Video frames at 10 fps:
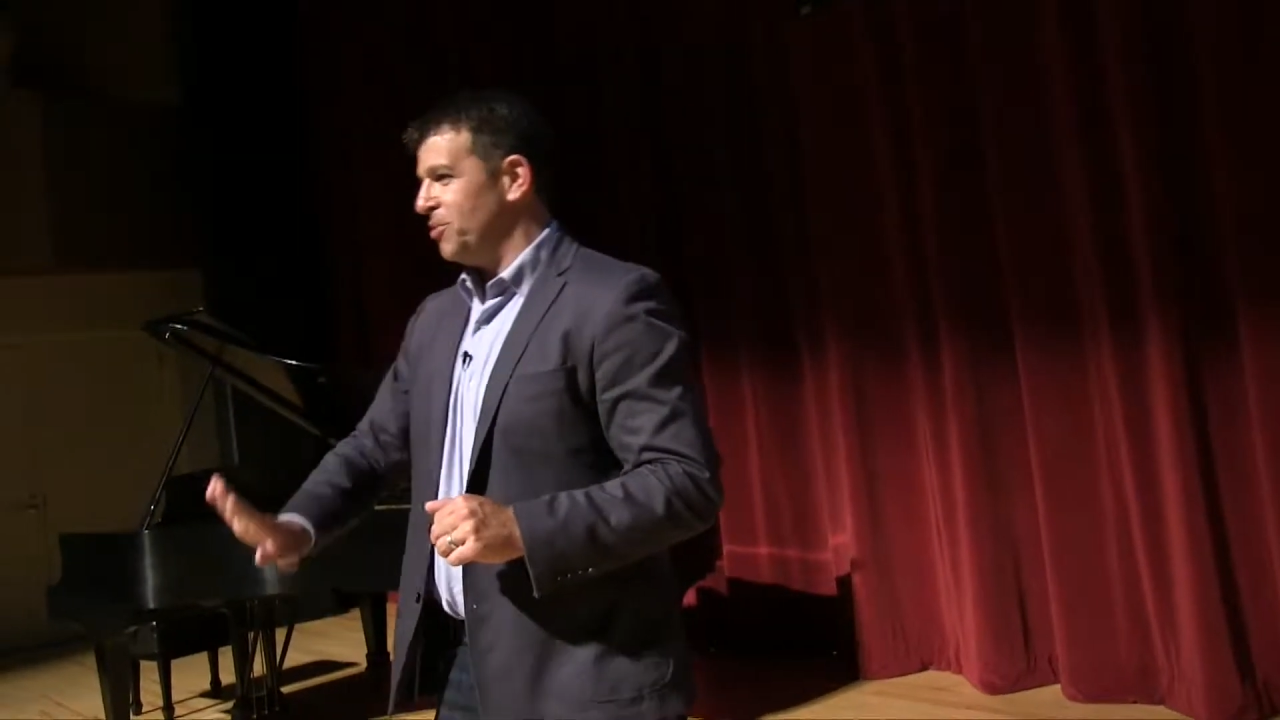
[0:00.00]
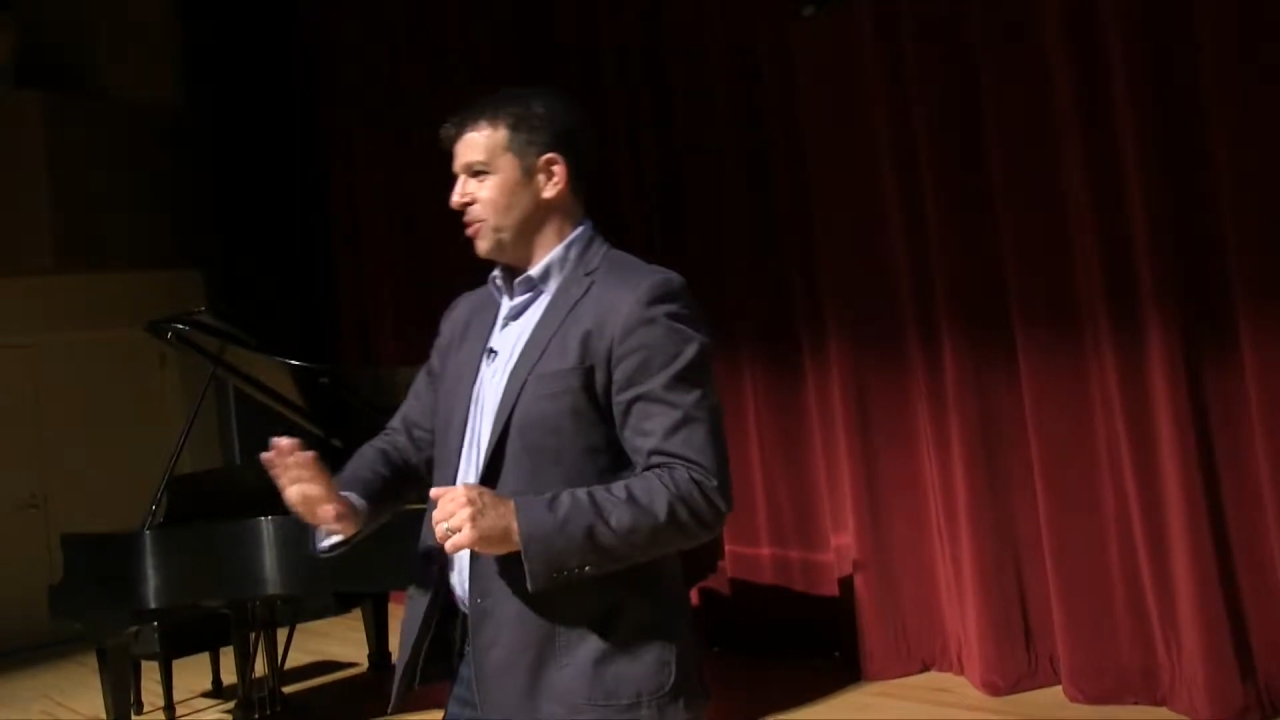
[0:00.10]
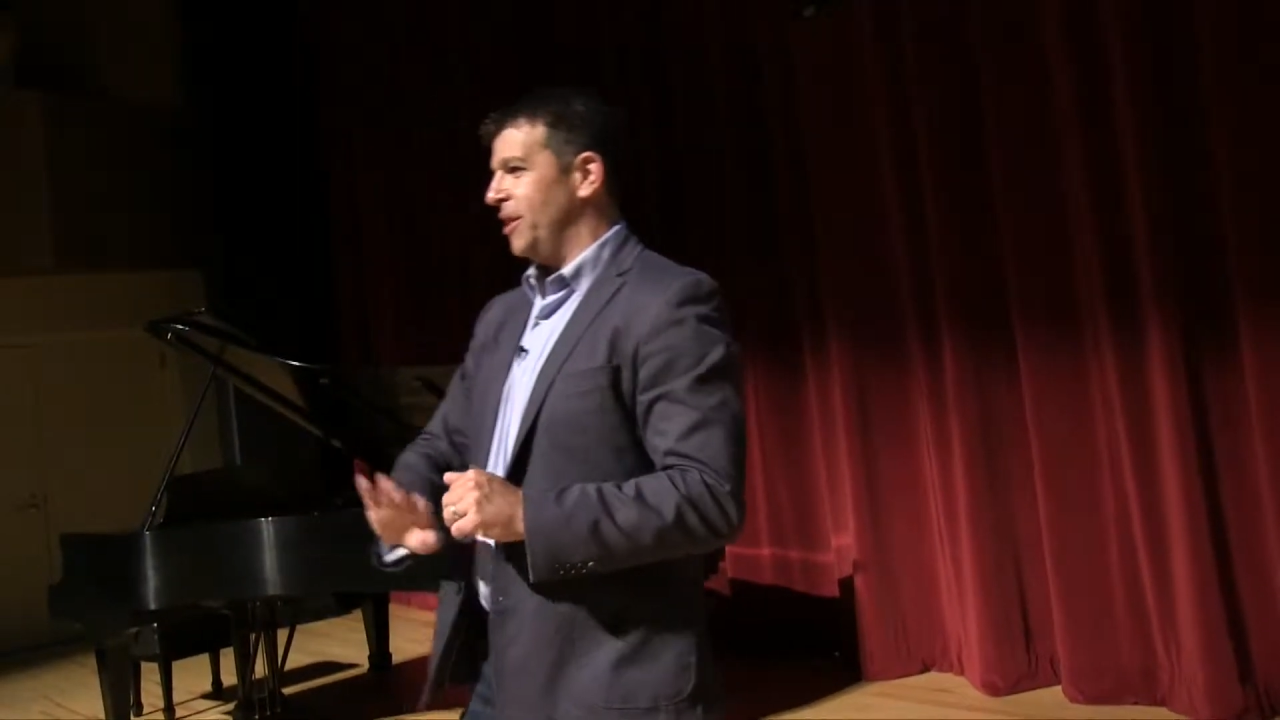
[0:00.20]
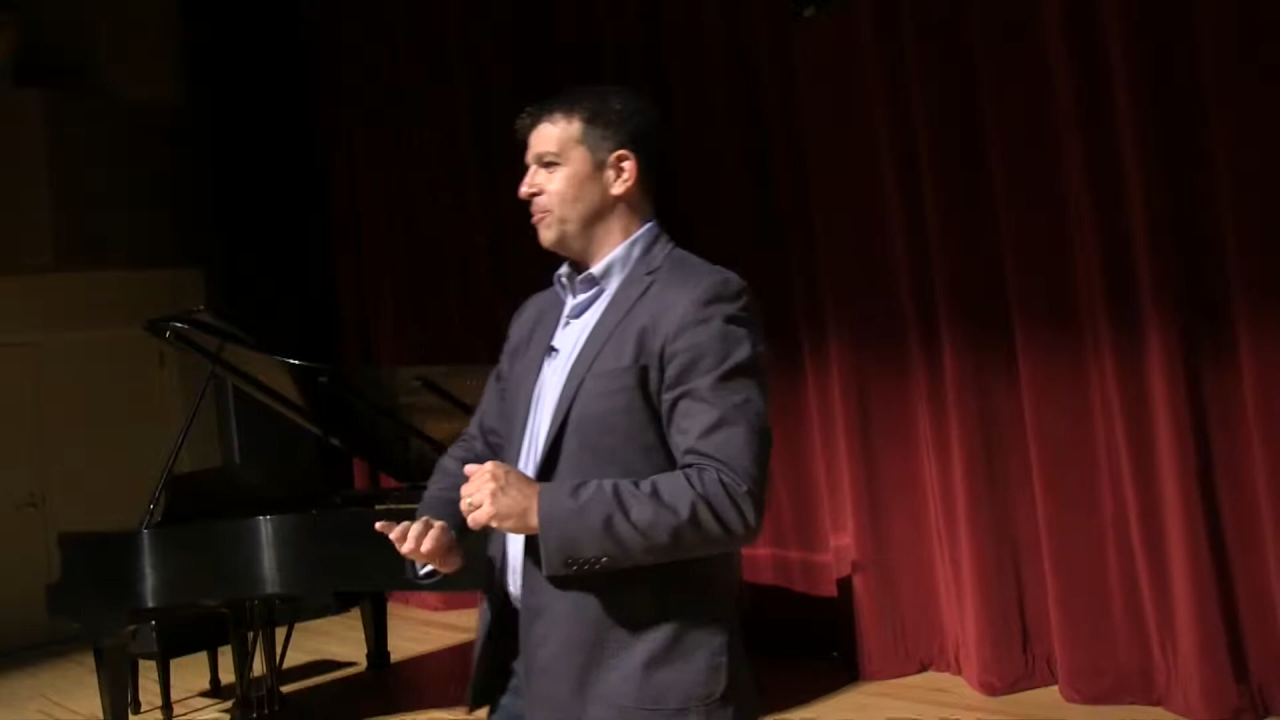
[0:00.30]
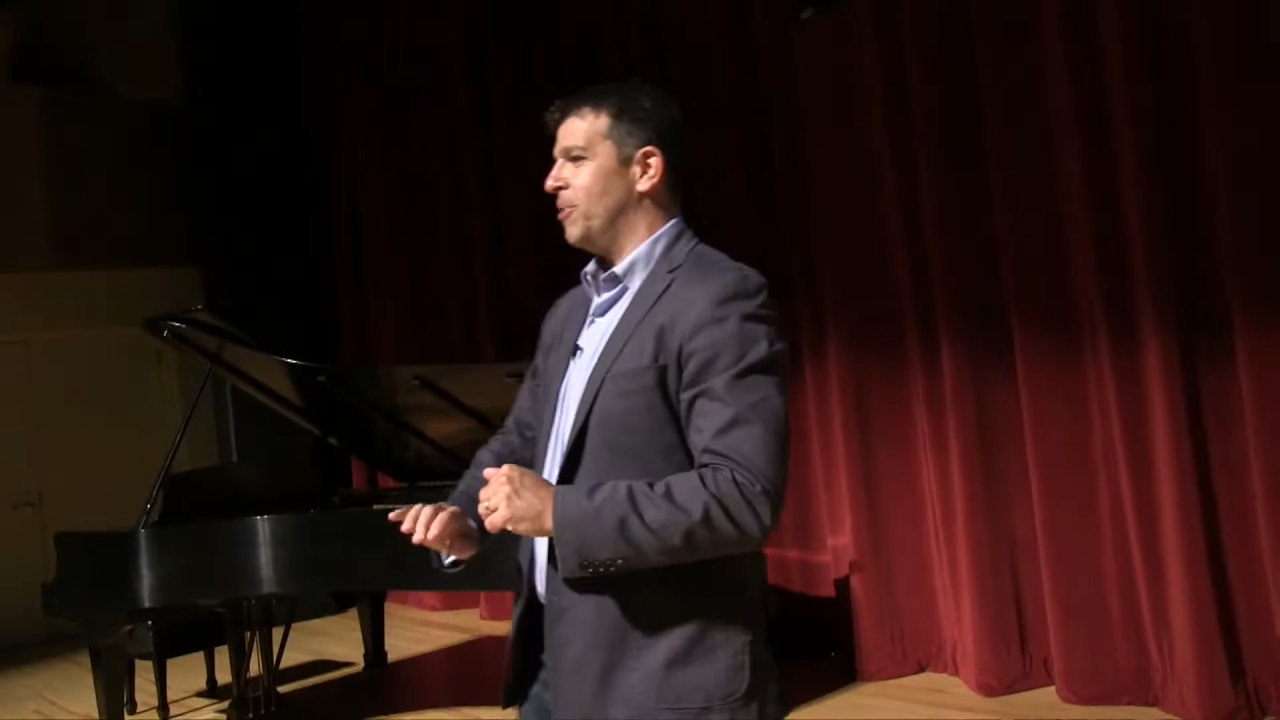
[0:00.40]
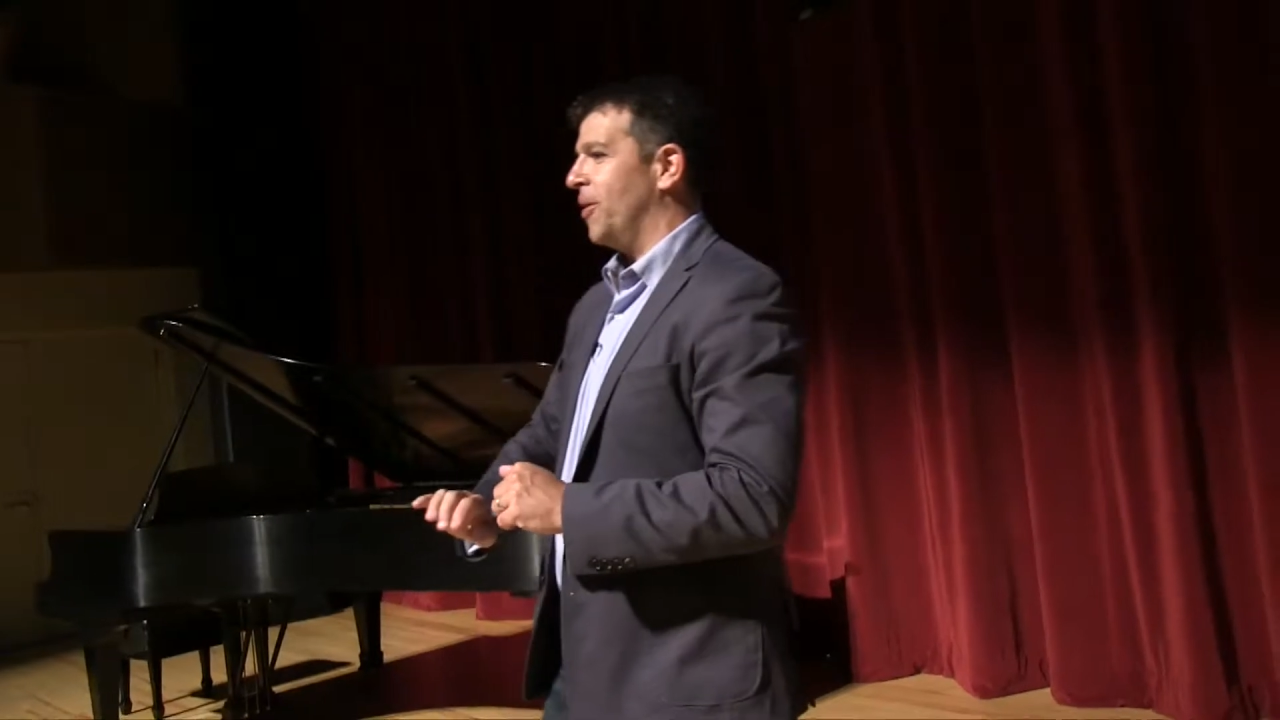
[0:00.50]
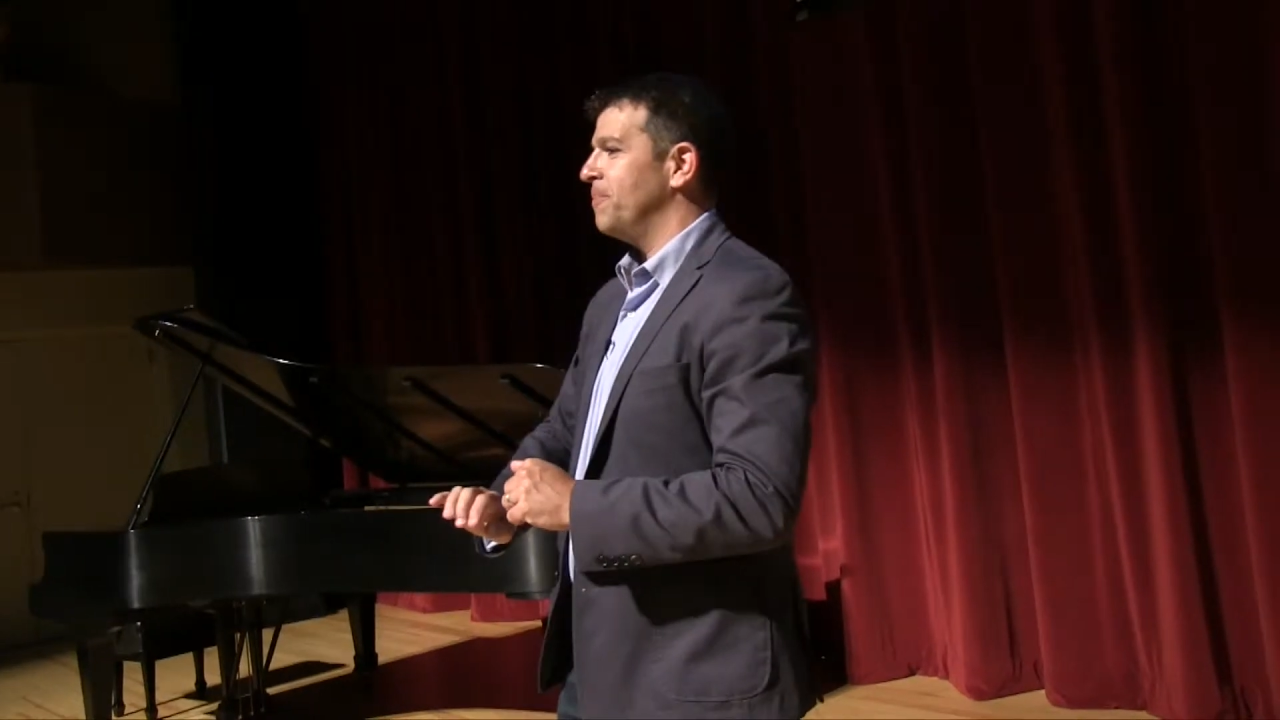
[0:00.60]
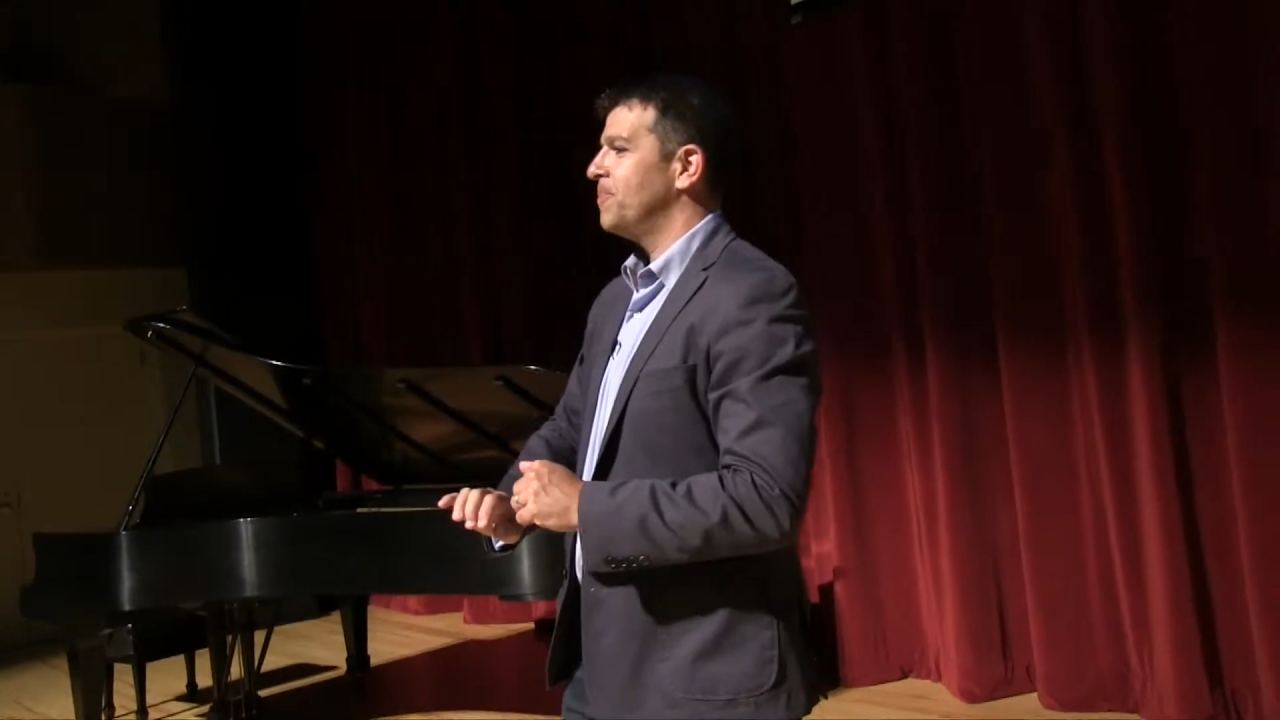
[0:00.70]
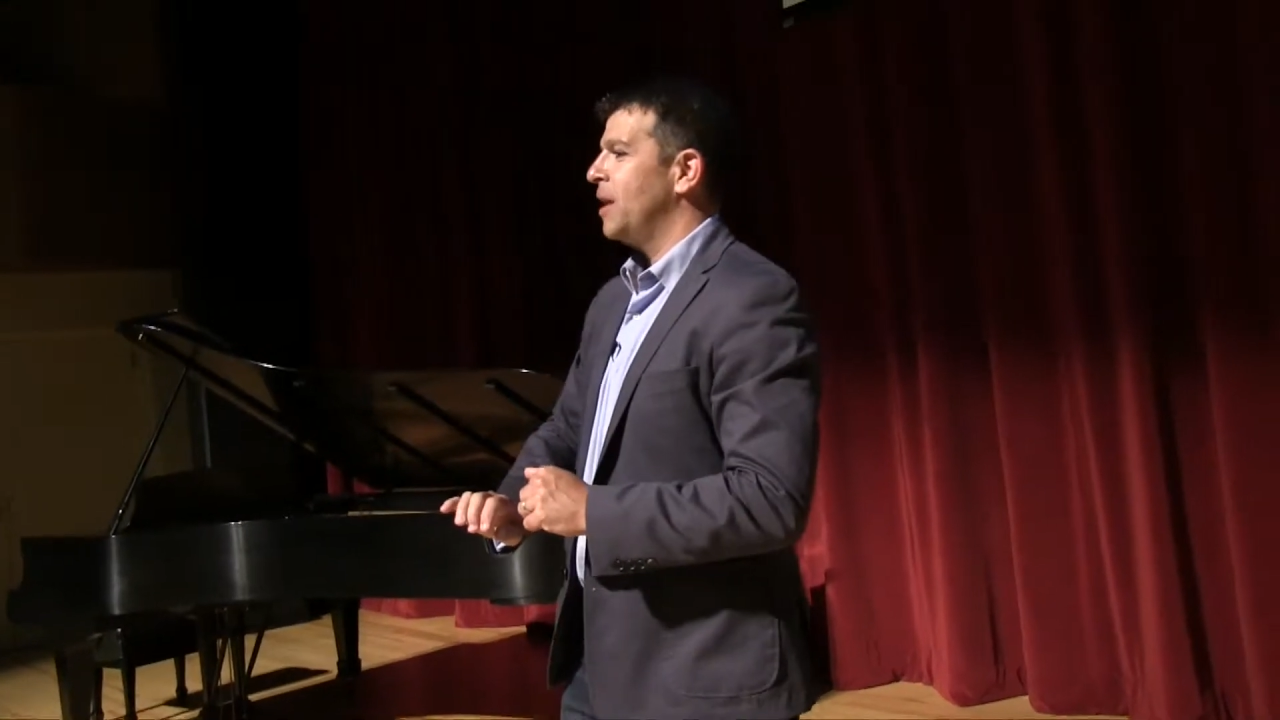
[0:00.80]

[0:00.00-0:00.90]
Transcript: the line part.